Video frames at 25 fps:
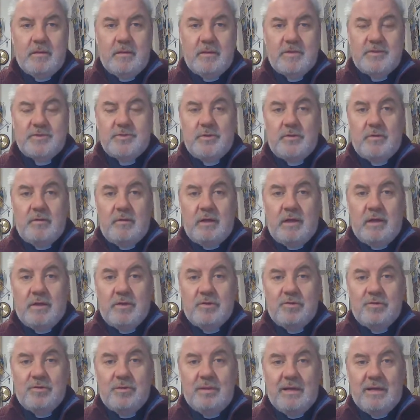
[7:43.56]
so that they had a
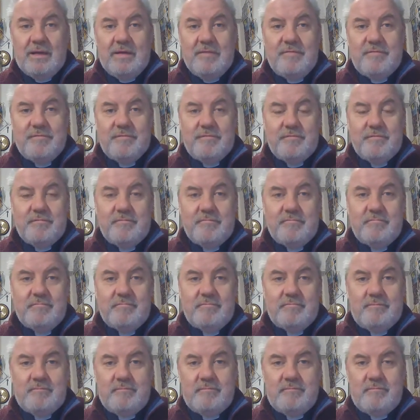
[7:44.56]
good life.
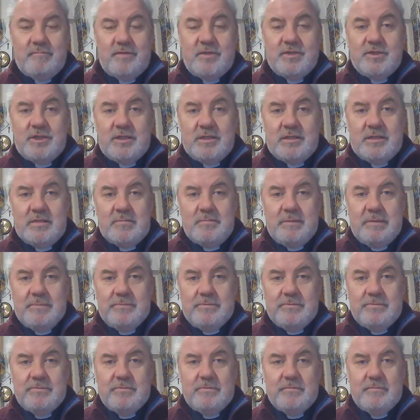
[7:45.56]
They cheated
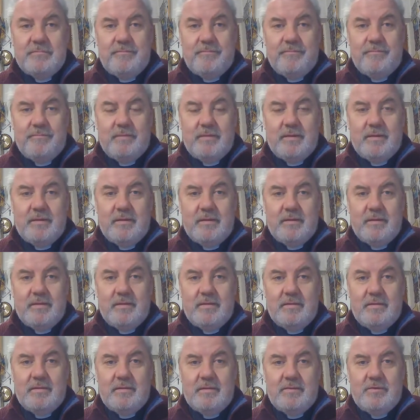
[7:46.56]
people
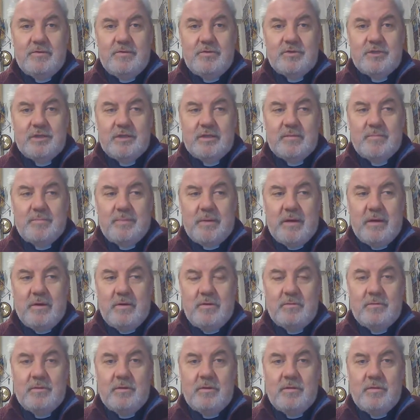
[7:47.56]
using the
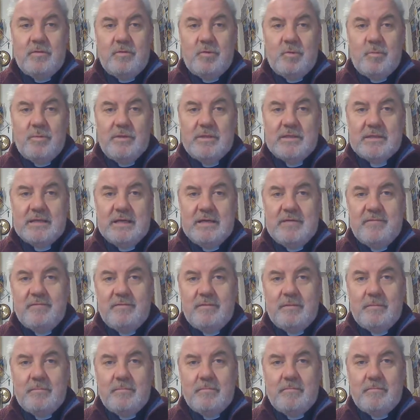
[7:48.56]
power that the Romans gave
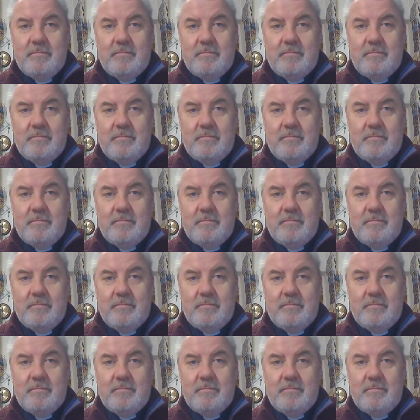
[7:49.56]
them.